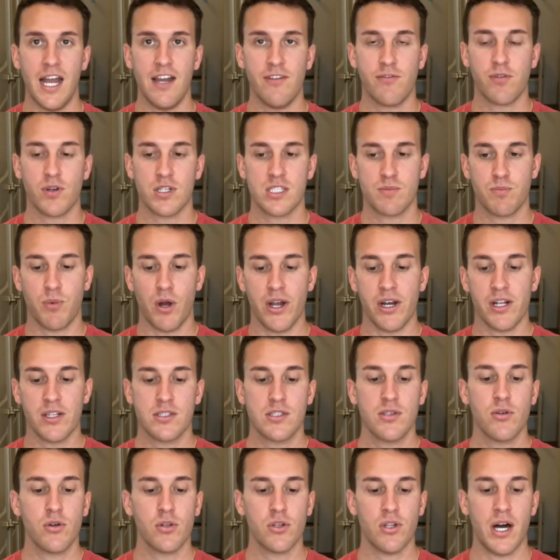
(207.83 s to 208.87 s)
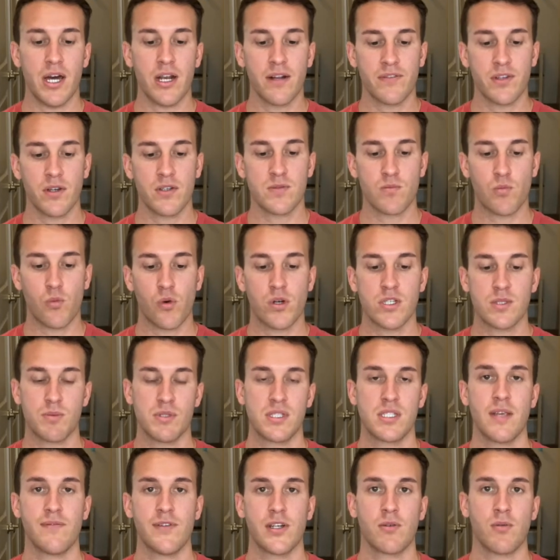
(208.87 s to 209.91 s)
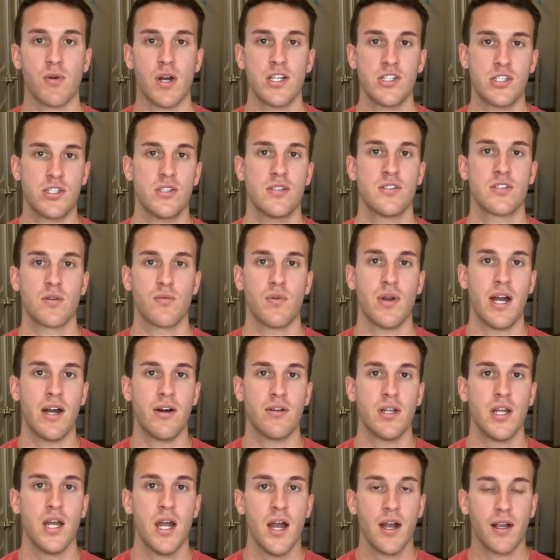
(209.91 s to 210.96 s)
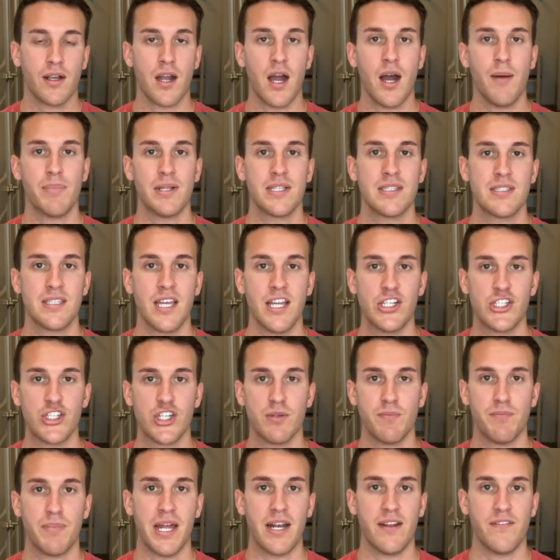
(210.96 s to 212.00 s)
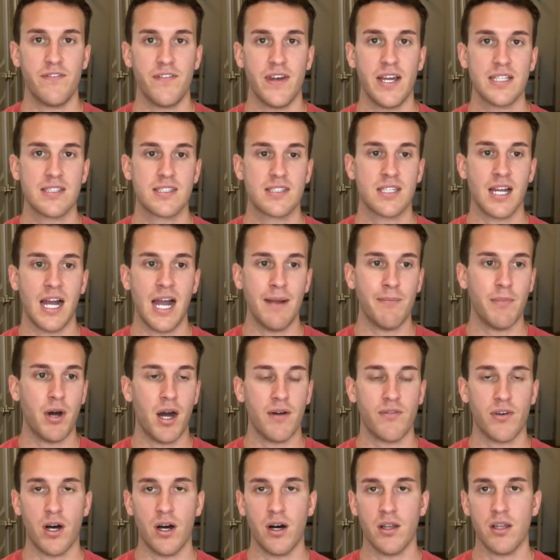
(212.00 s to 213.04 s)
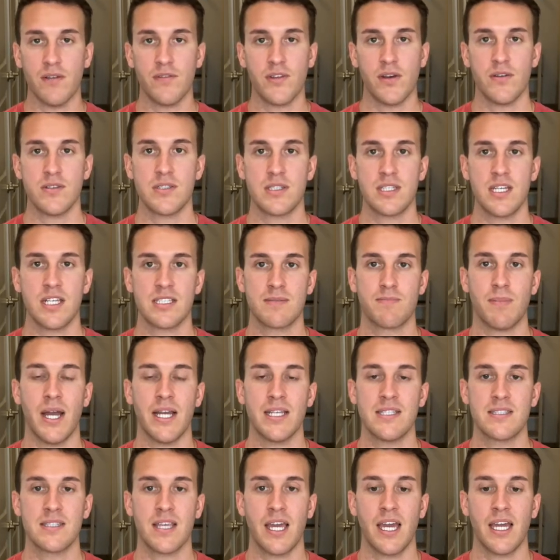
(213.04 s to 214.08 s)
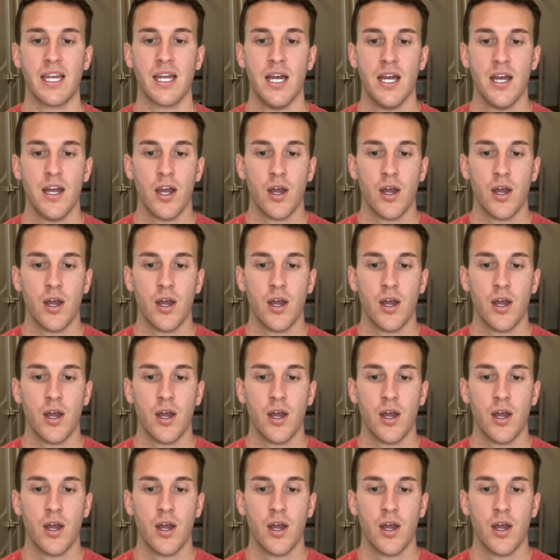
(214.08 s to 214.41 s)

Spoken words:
I've responded to a lot of those more specific questions around compensation, benefits, time off, all of those things by saying,